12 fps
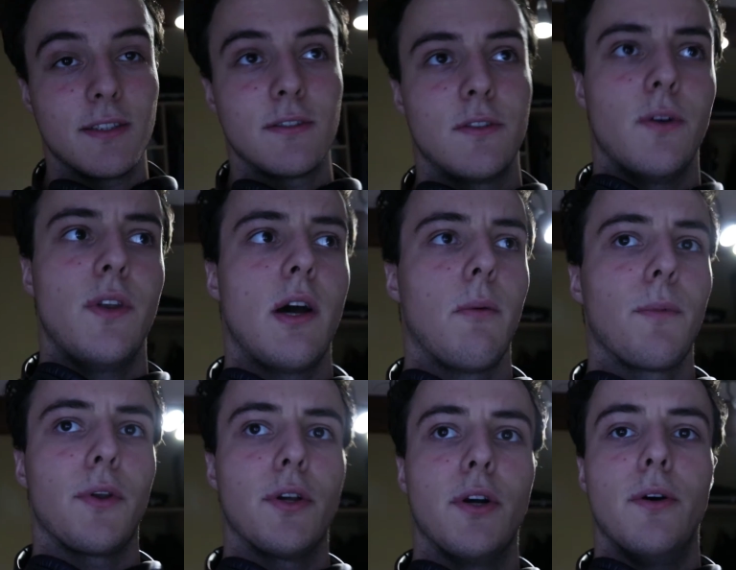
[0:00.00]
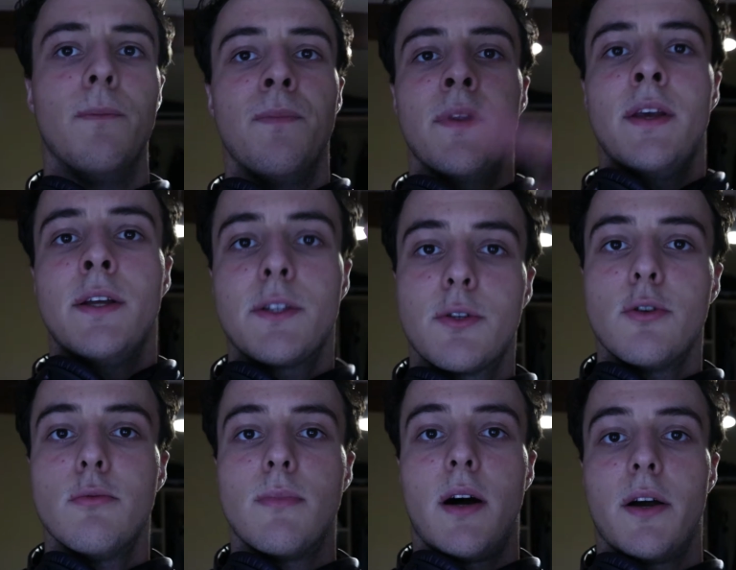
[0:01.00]
So now I'm gonna go
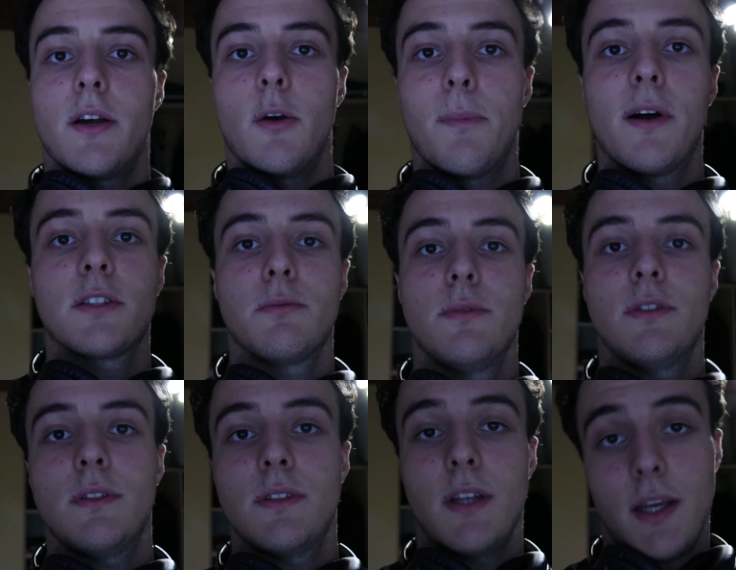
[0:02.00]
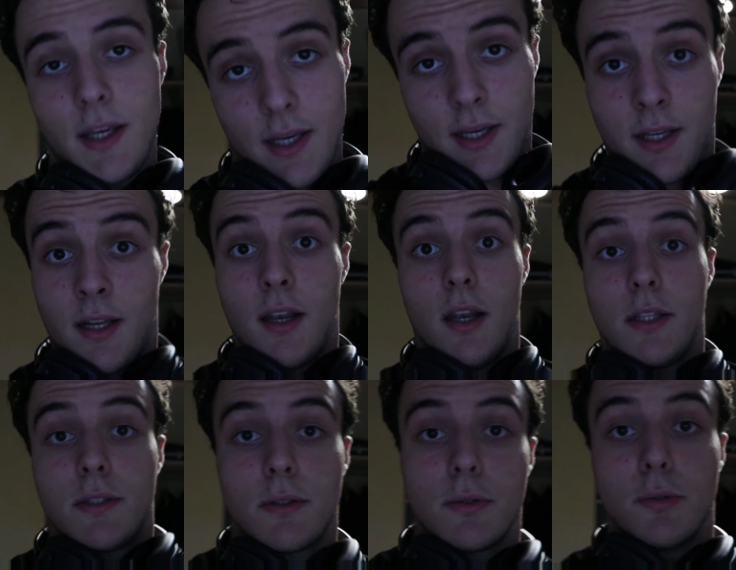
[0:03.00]
to my apartment.
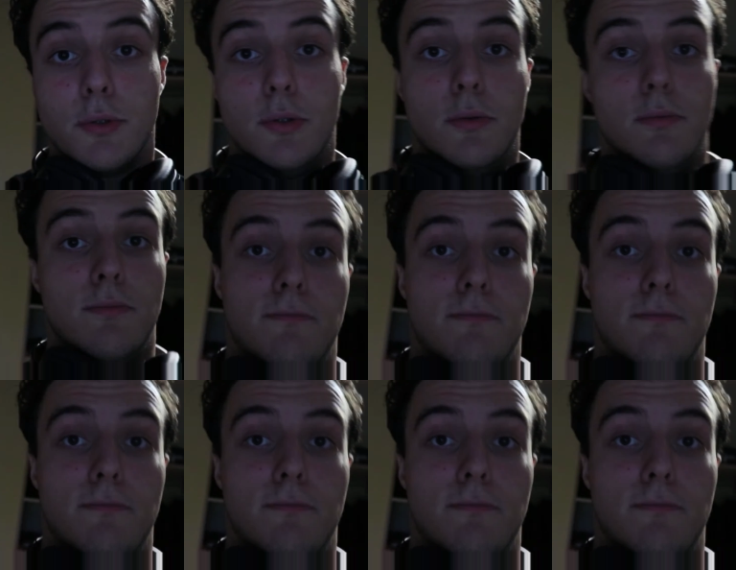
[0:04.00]
Let's go.